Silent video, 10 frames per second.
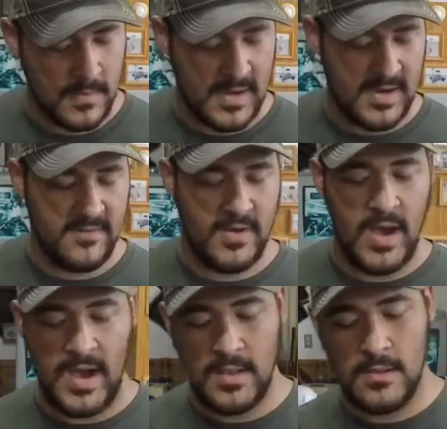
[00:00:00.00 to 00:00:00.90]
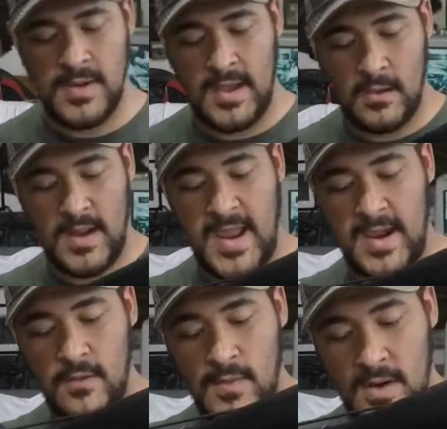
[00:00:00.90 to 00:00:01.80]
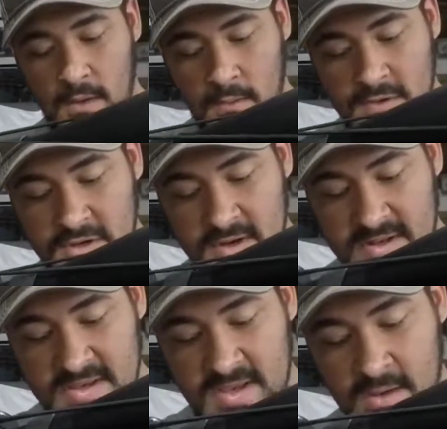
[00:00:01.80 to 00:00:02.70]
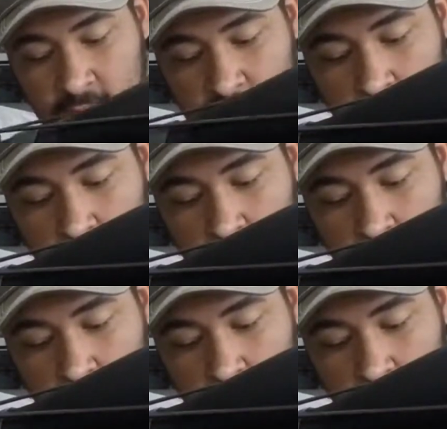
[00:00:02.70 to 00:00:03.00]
kind of a hollowed out handrail, which you can see all the